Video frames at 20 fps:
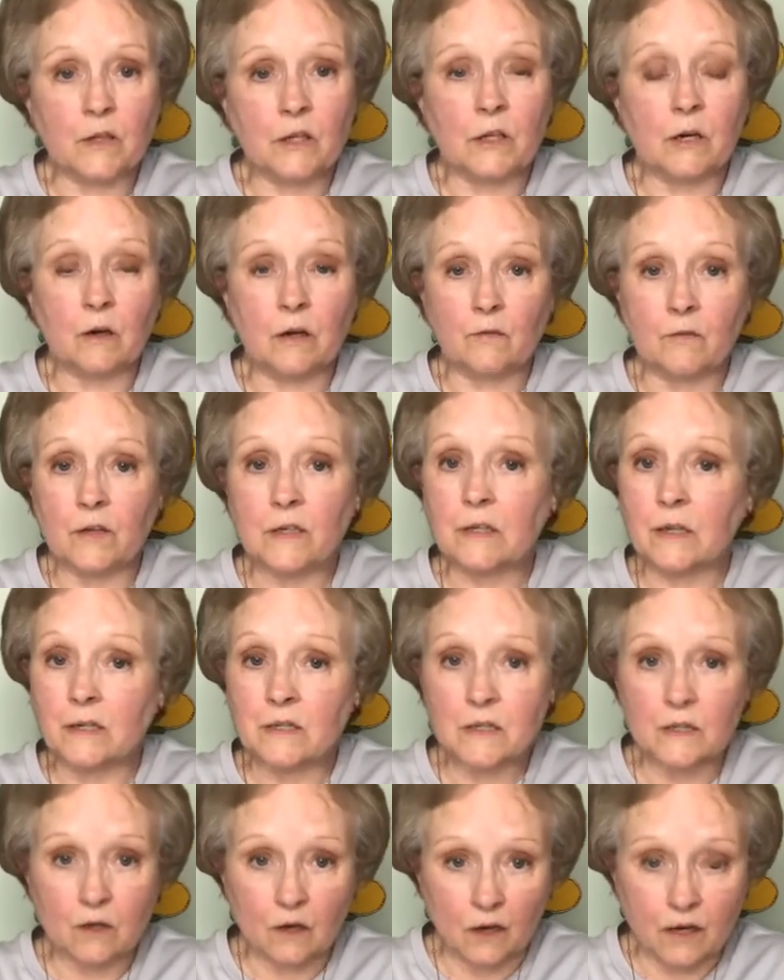you know, if it
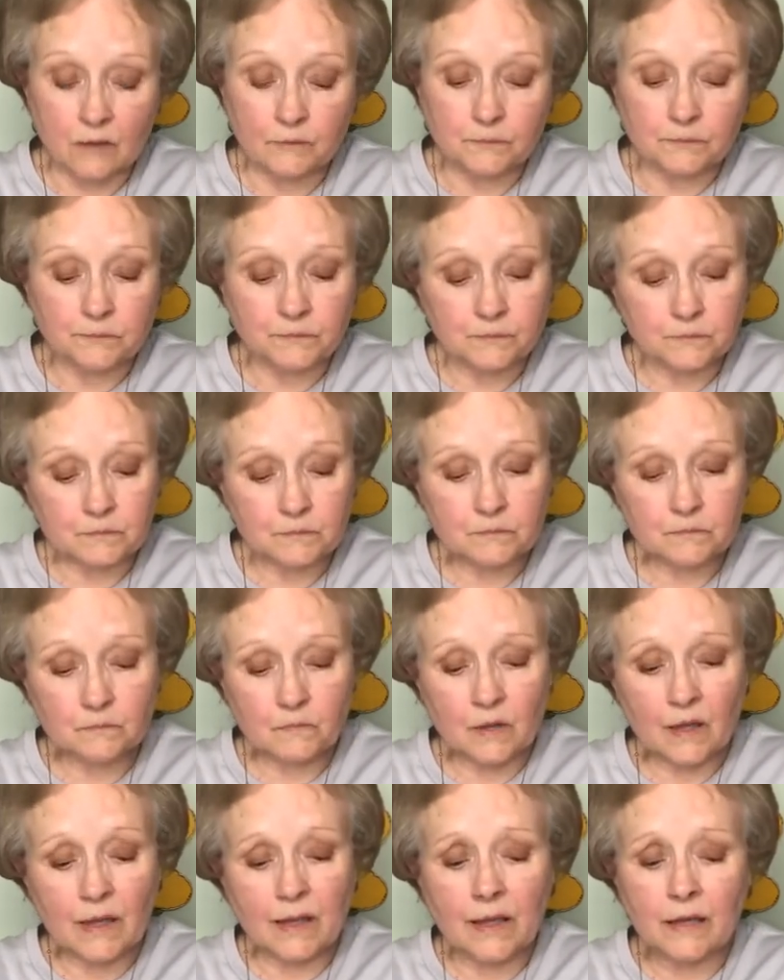does not.
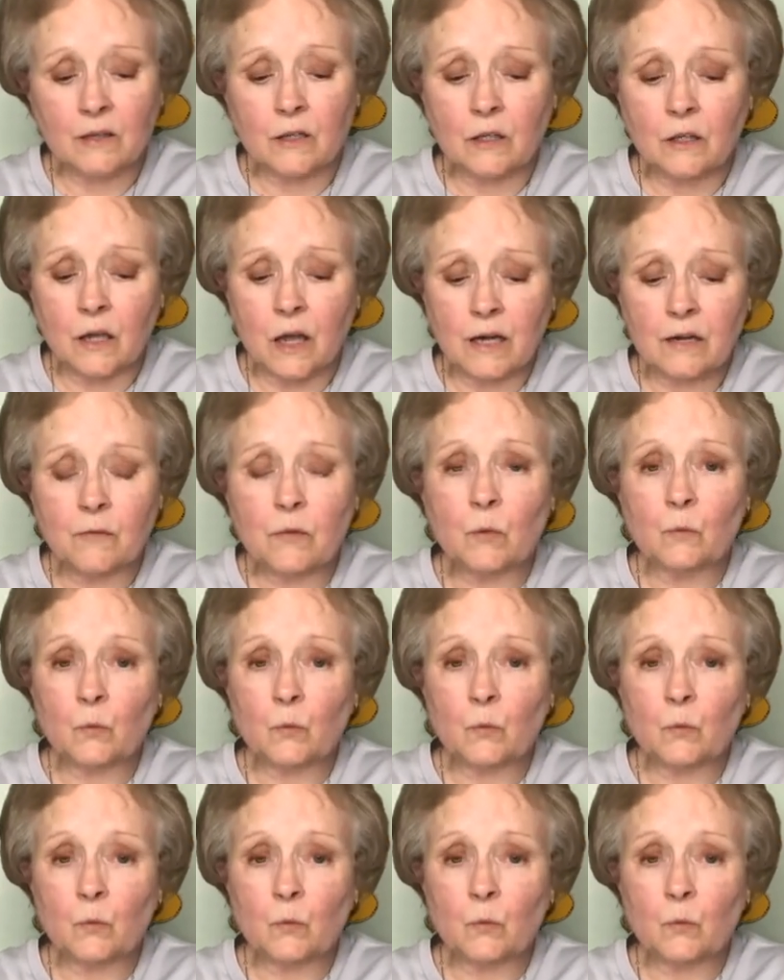And a lot of the